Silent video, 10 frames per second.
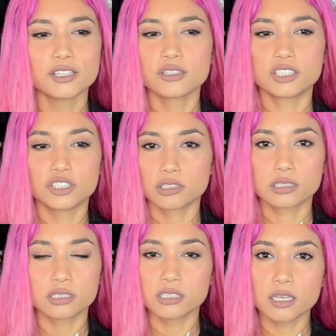You're just
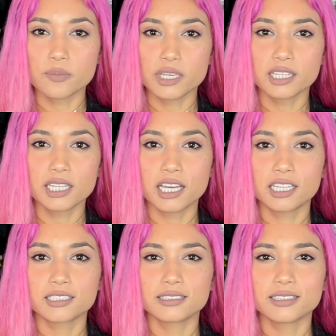sleeping,
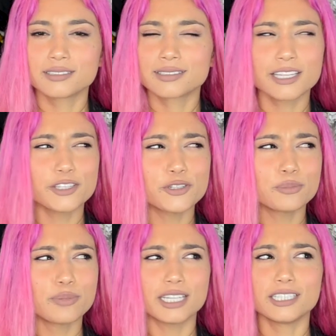and it's like your
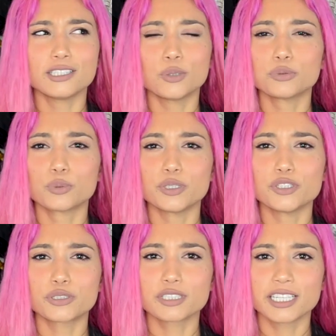body knows when
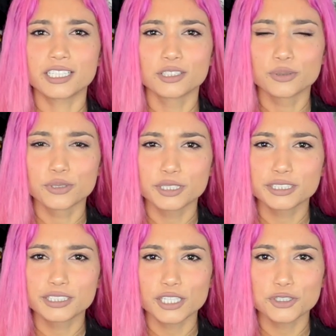you're getting to your
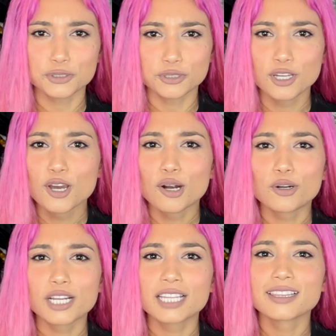station,
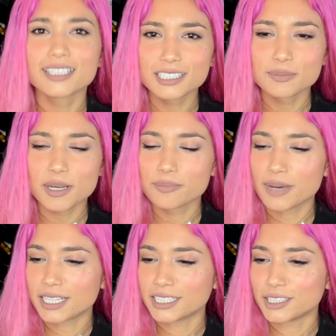or at least my
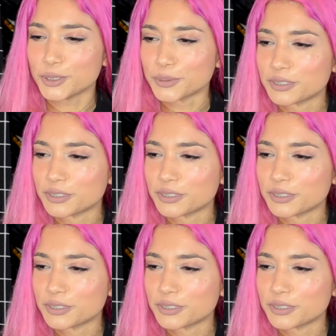body knew.